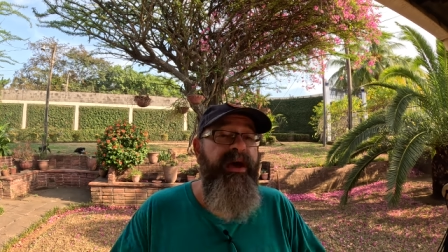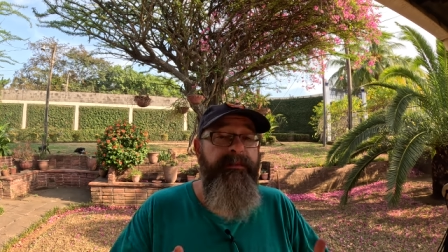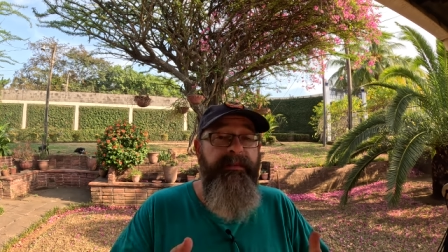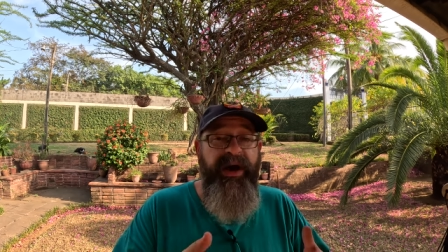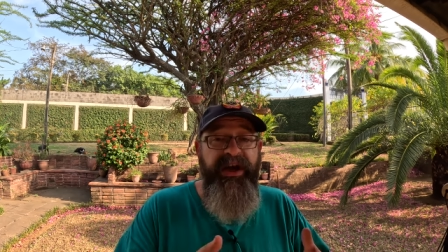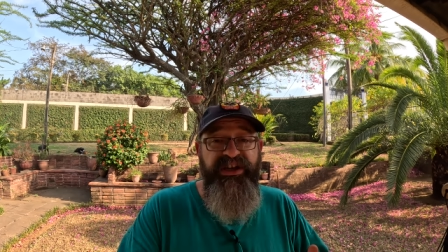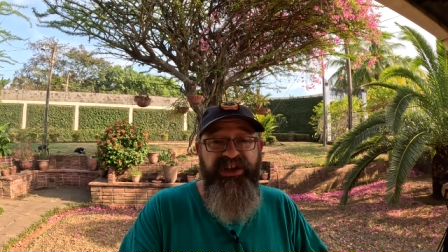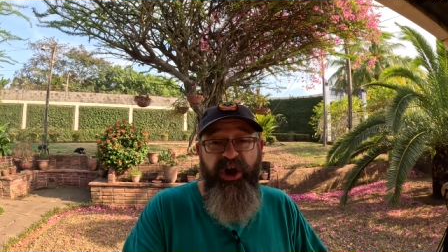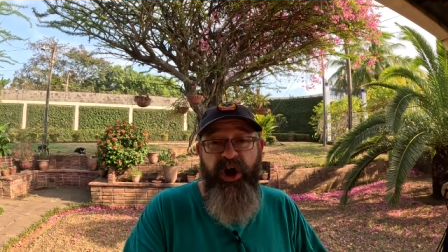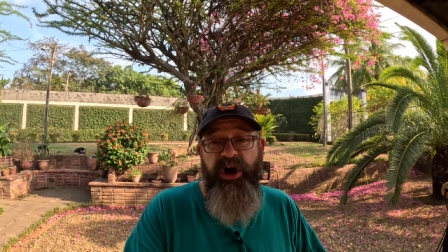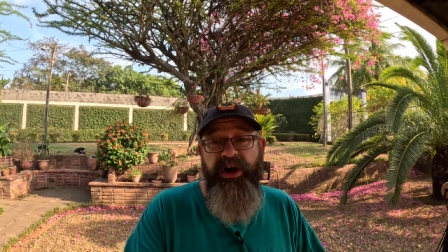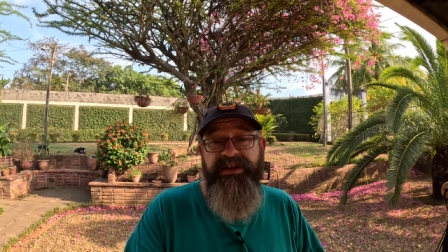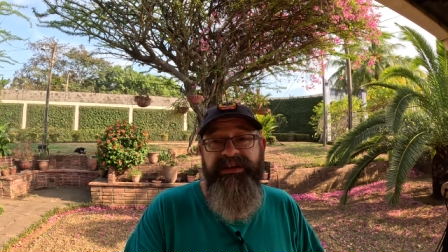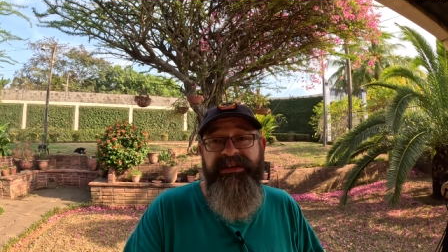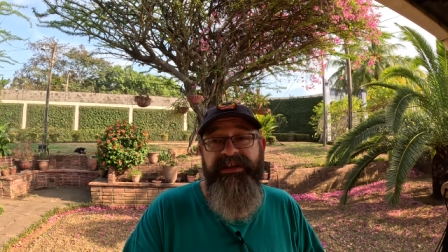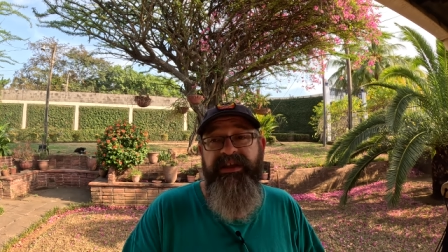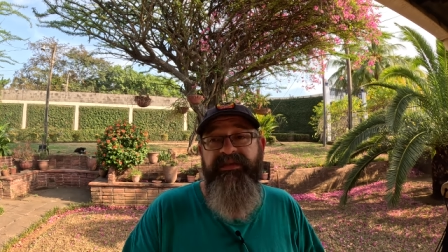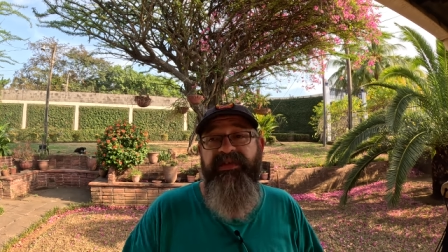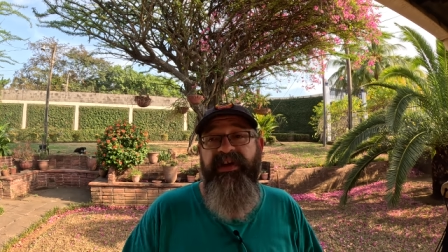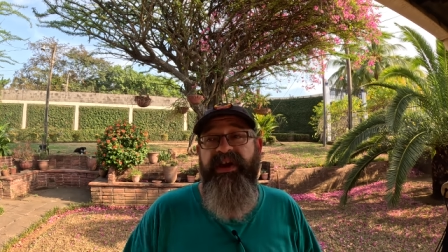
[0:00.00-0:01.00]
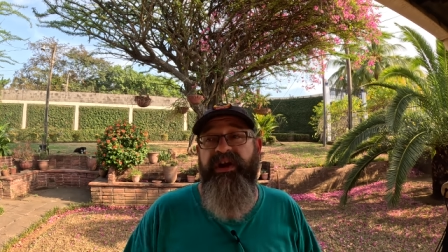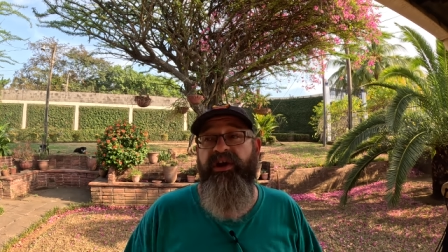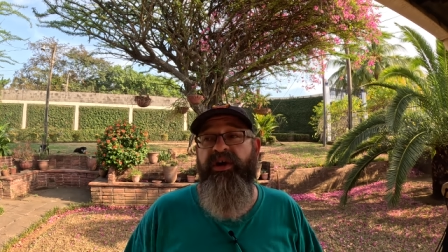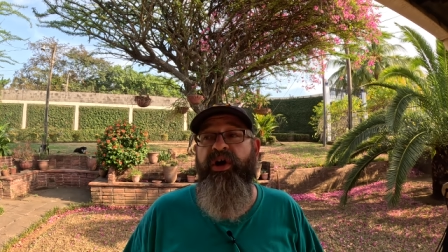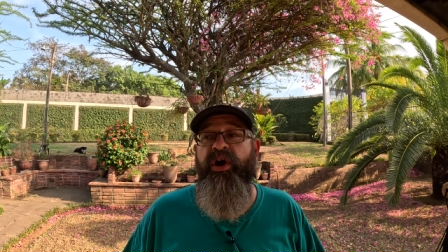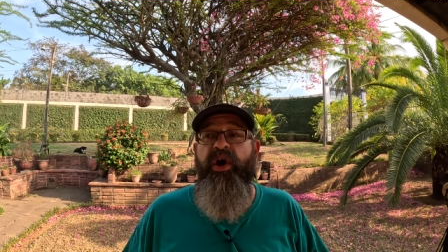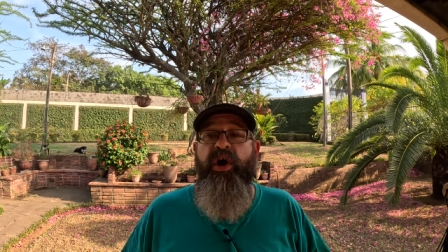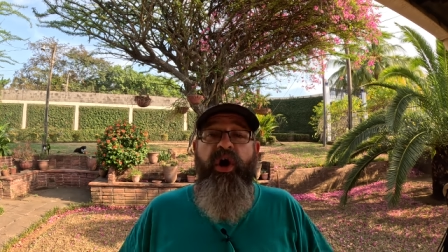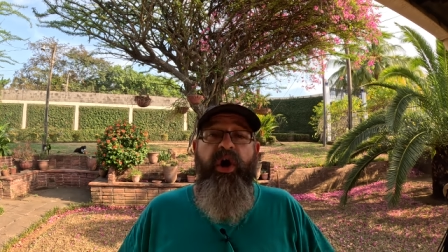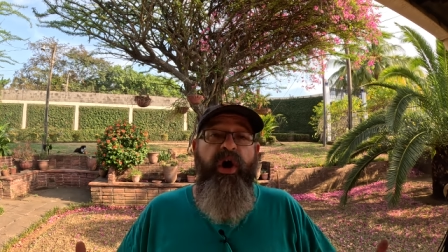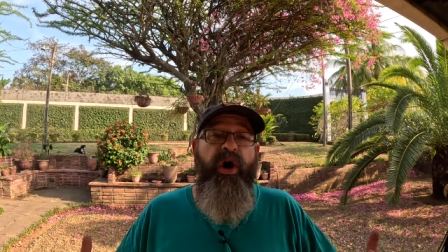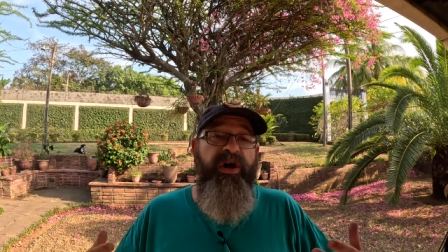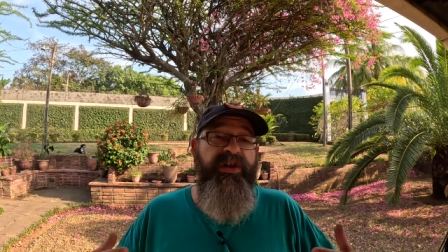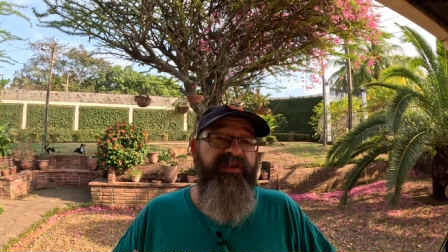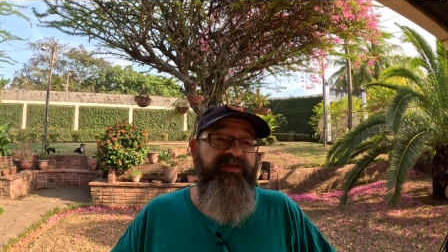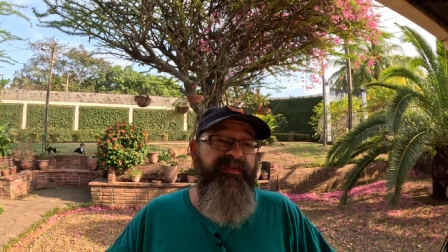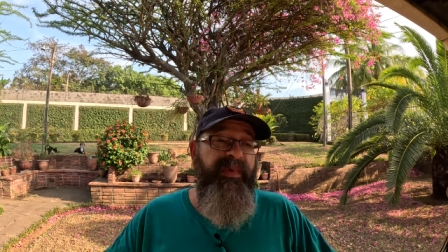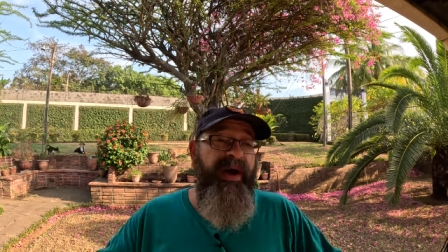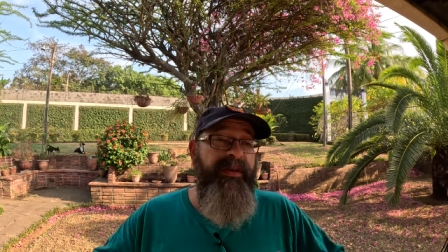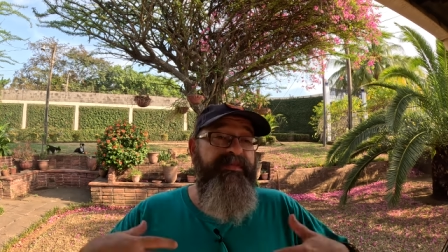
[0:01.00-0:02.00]
My dogs live here. All
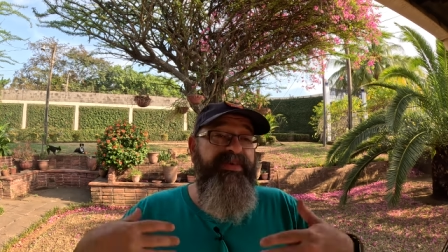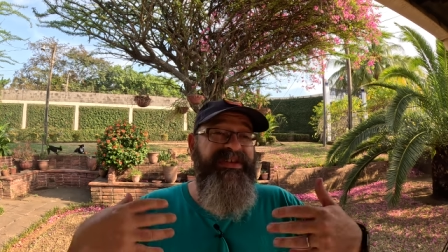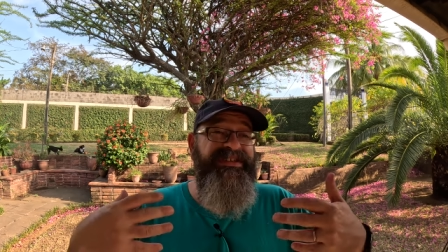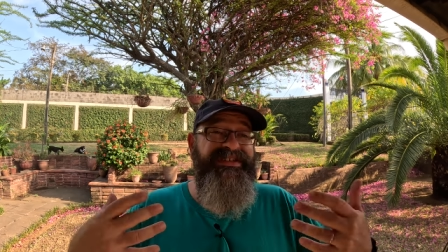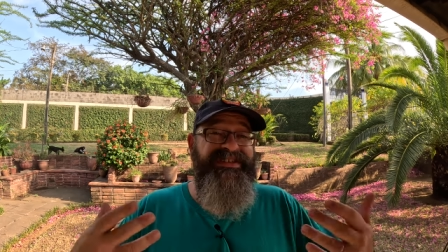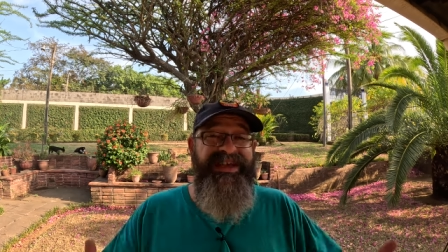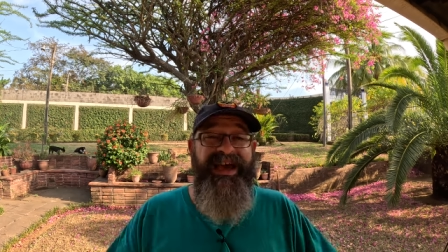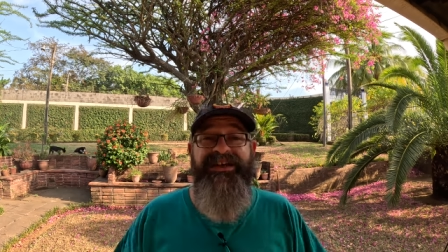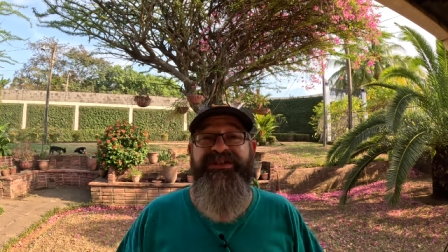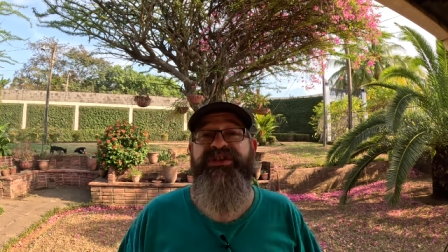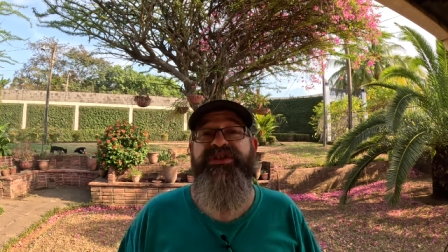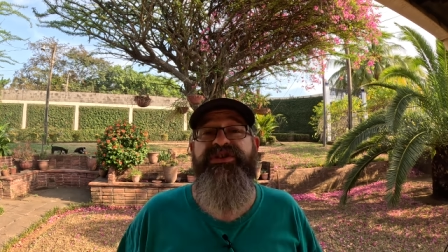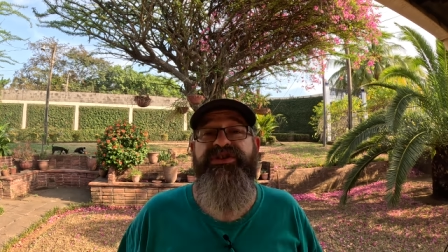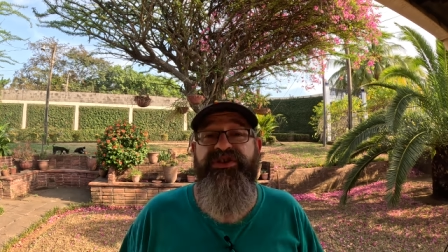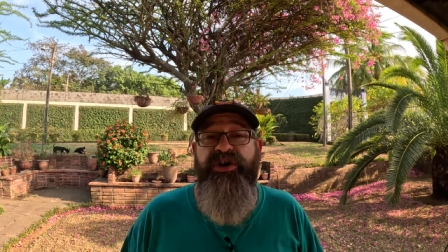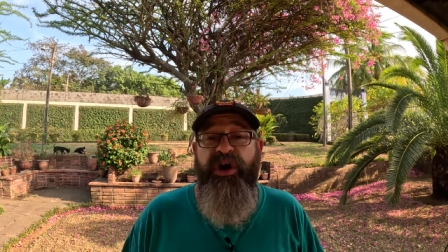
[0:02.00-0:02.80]
of my possessions